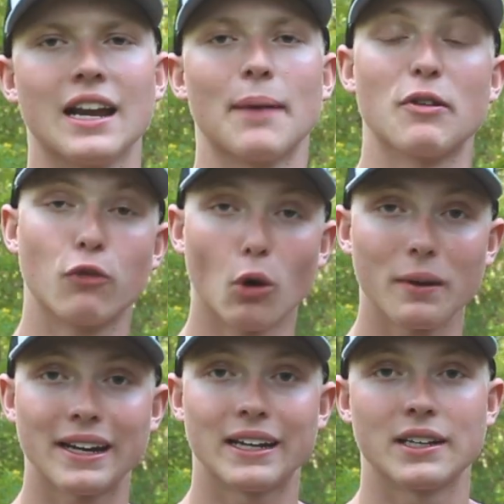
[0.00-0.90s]
Now before
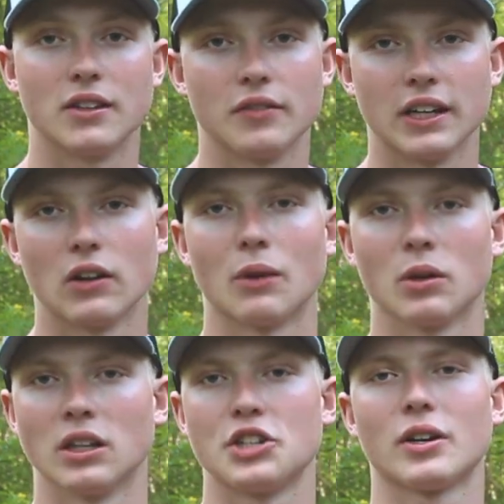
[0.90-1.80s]
we get into the video, I
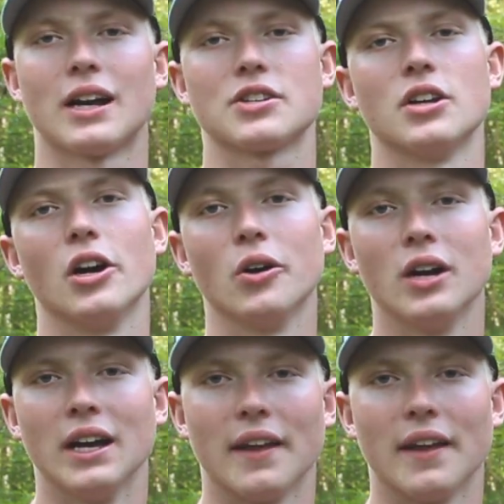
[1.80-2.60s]
want to let you guys know